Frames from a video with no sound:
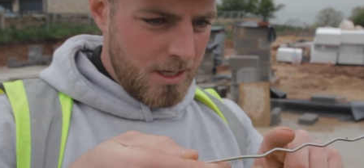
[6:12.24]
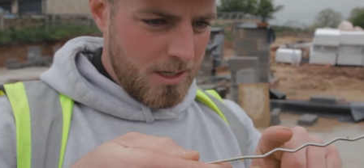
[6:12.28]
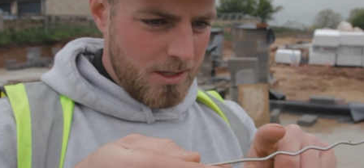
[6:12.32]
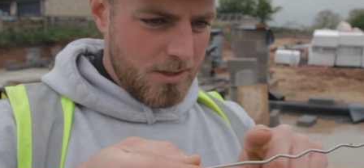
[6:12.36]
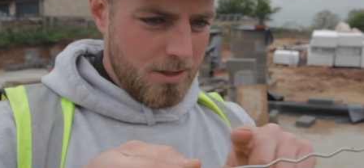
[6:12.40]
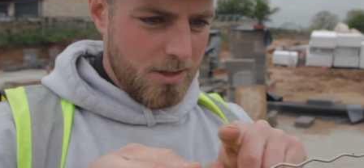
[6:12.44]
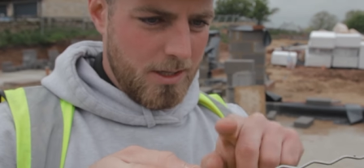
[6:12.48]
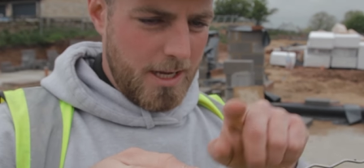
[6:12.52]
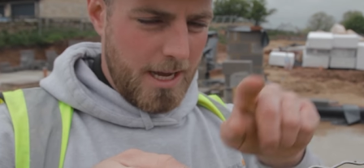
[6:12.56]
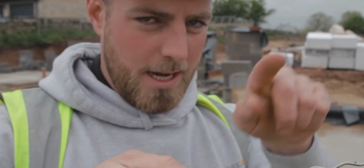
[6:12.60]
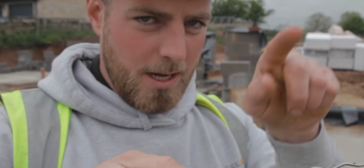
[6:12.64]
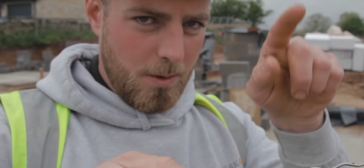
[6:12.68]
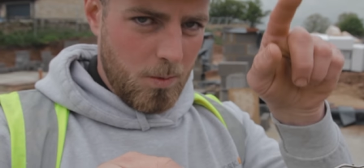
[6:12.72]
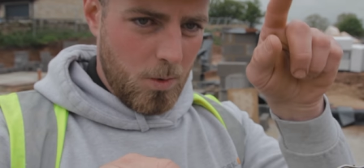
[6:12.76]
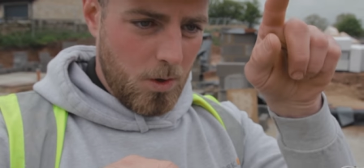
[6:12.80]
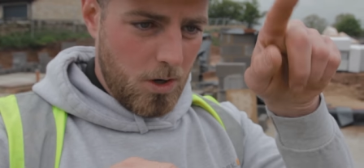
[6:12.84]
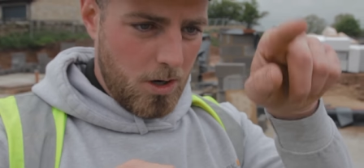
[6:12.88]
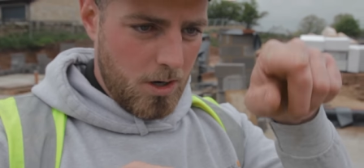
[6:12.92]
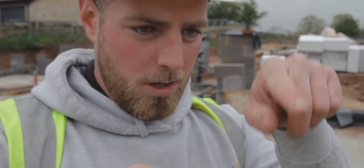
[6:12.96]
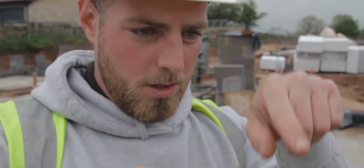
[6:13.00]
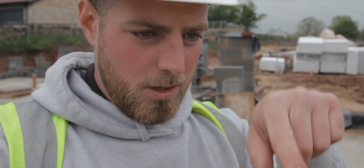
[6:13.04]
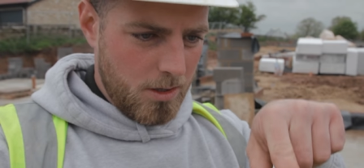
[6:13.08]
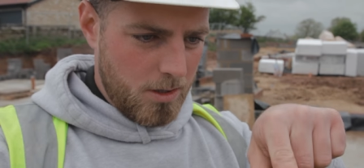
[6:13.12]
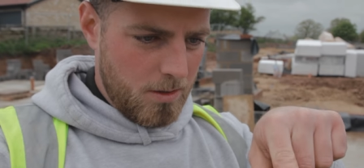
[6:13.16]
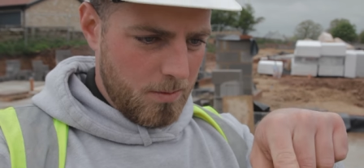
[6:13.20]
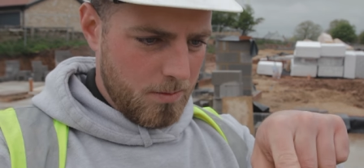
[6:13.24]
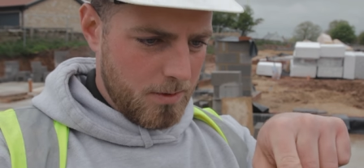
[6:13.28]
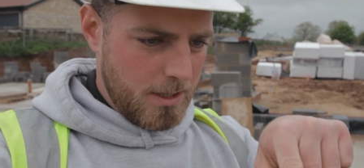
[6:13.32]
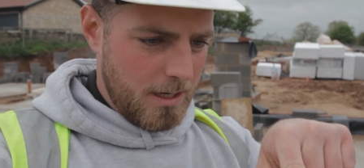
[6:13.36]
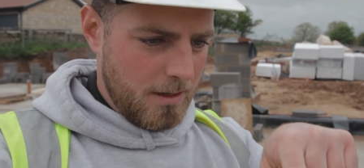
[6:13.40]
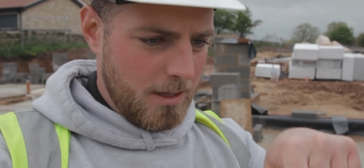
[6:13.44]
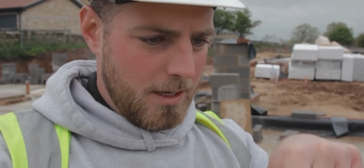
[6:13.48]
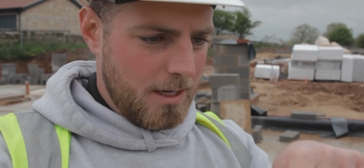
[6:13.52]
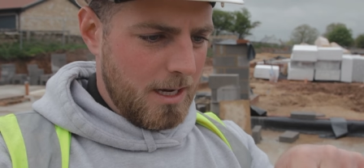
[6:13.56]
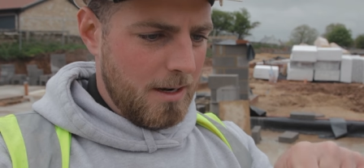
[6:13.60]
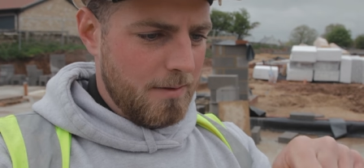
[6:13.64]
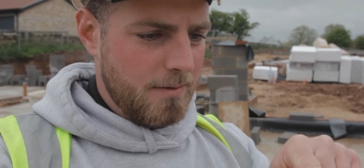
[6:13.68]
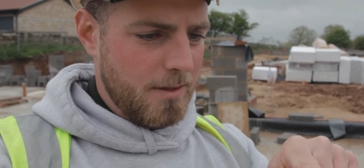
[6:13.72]
so that any water that comes
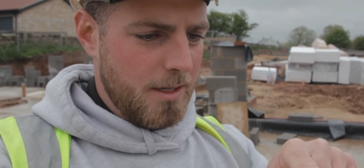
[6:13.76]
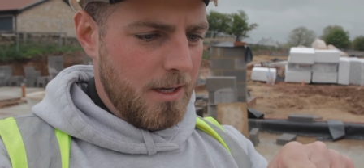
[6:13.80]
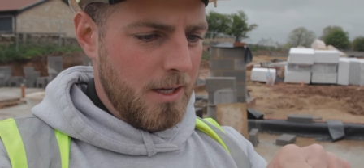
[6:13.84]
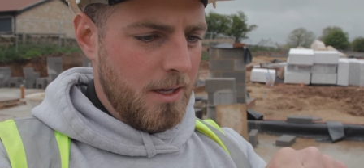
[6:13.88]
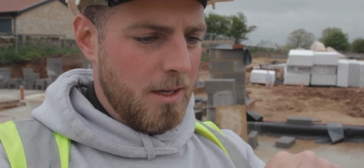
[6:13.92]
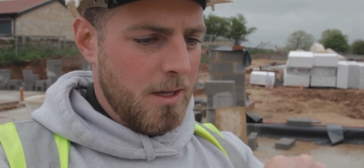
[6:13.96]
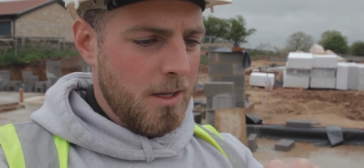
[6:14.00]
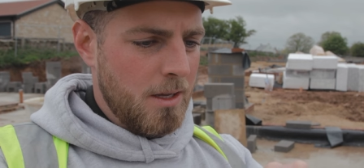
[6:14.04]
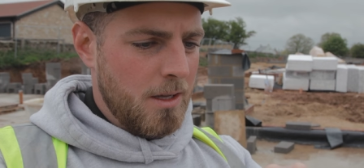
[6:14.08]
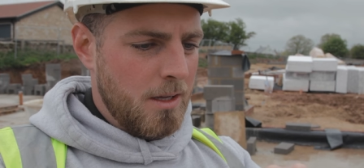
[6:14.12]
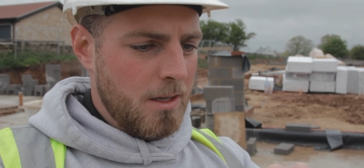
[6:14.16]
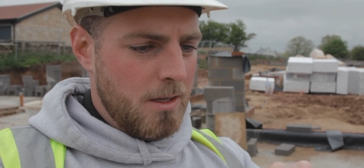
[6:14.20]
down the cavity